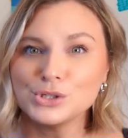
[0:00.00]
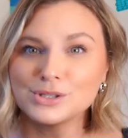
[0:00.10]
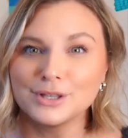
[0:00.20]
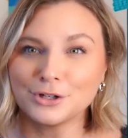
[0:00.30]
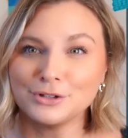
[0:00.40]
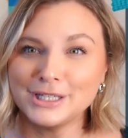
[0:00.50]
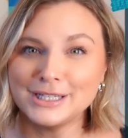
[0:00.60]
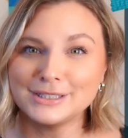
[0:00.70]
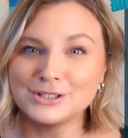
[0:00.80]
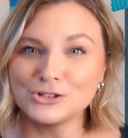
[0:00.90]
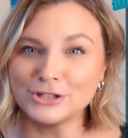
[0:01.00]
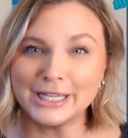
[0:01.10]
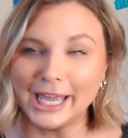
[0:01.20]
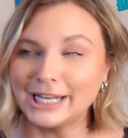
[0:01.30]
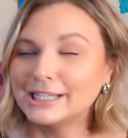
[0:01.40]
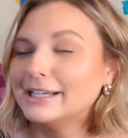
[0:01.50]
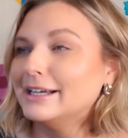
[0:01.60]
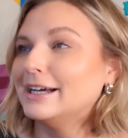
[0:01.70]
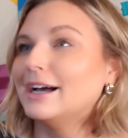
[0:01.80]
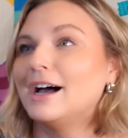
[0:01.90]
literally do it again.
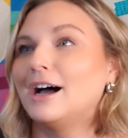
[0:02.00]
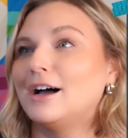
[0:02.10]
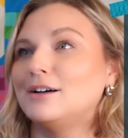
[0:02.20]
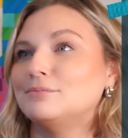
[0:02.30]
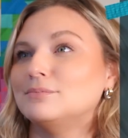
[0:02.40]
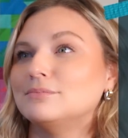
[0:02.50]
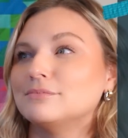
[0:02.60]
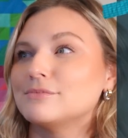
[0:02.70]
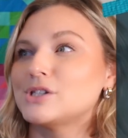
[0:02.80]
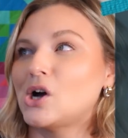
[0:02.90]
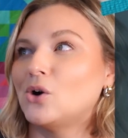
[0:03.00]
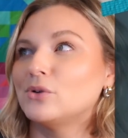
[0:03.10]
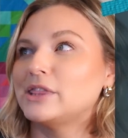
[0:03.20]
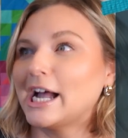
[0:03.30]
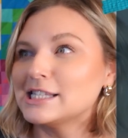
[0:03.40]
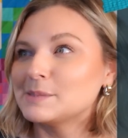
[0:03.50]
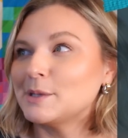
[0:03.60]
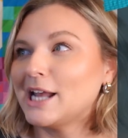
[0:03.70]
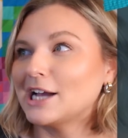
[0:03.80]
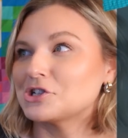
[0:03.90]
So that's
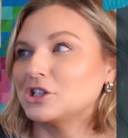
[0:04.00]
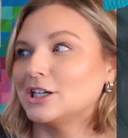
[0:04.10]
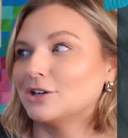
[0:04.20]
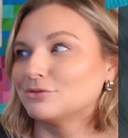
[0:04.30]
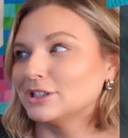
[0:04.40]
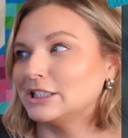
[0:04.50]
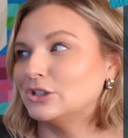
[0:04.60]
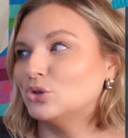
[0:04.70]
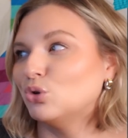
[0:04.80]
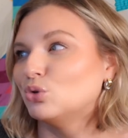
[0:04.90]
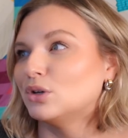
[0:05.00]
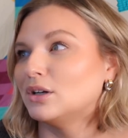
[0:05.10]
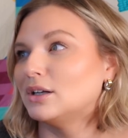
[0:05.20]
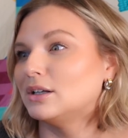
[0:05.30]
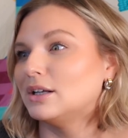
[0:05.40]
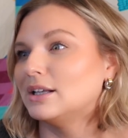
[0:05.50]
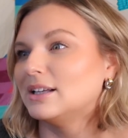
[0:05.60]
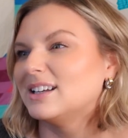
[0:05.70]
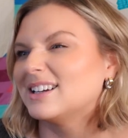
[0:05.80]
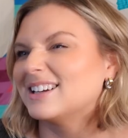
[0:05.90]
been actually a really cool
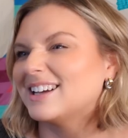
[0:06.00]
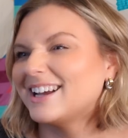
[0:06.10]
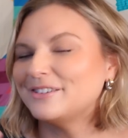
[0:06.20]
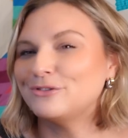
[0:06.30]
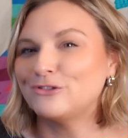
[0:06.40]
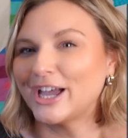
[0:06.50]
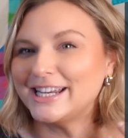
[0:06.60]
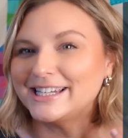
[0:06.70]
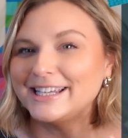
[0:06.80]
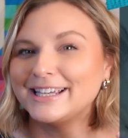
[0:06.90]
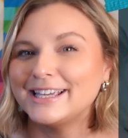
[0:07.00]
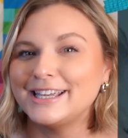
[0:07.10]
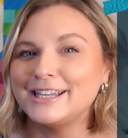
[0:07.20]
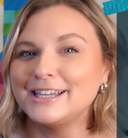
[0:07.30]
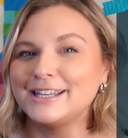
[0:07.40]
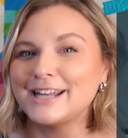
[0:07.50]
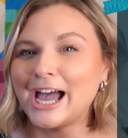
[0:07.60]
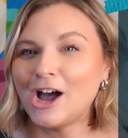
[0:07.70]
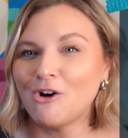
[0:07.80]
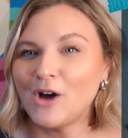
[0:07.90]
kind of finding in
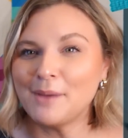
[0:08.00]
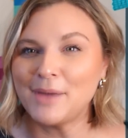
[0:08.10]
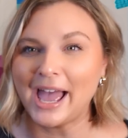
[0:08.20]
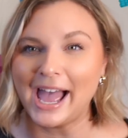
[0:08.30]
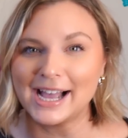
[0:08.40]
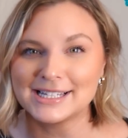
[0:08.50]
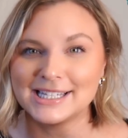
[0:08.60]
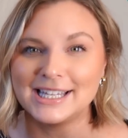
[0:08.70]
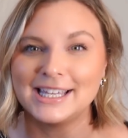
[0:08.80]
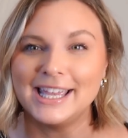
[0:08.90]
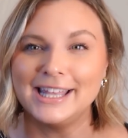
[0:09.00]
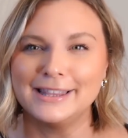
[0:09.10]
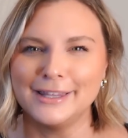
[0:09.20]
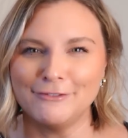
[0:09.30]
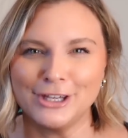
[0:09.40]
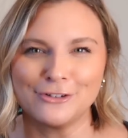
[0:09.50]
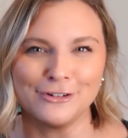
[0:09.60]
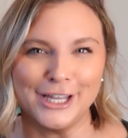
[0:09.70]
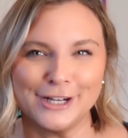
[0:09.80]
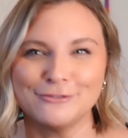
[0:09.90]
how I'm acting and living
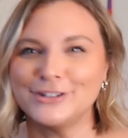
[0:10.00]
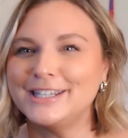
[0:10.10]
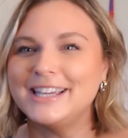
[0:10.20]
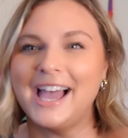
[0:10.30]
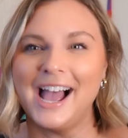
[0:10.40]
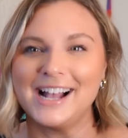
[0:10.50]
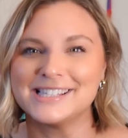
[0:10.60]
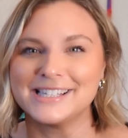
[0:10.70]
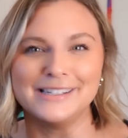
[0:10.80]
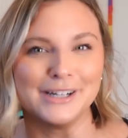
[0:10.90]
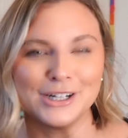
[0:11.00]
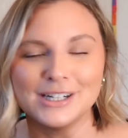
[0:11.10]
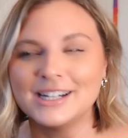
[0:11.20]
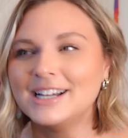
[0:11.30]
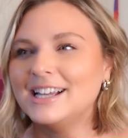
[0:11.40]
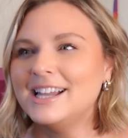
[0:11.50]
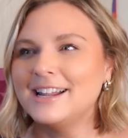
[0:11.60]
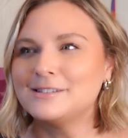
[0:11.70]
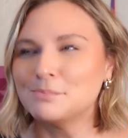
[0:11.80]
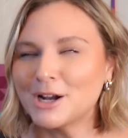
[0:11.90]
creatively as a knitter.
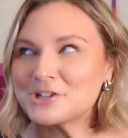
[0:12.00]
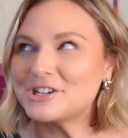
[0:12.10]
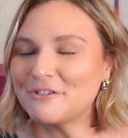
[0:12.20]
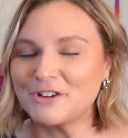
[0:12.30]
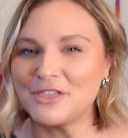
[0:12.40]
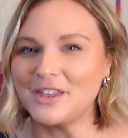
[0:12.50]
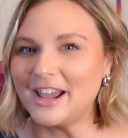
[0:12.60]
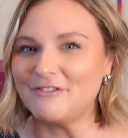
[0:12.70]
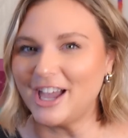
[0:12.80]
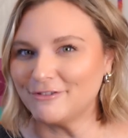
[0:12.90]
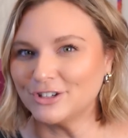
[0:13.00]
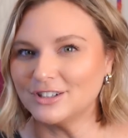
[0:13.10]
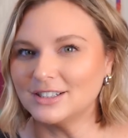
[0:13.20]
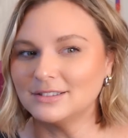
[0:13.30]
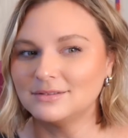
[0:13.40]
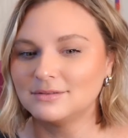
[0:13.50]
It's much different than I've ever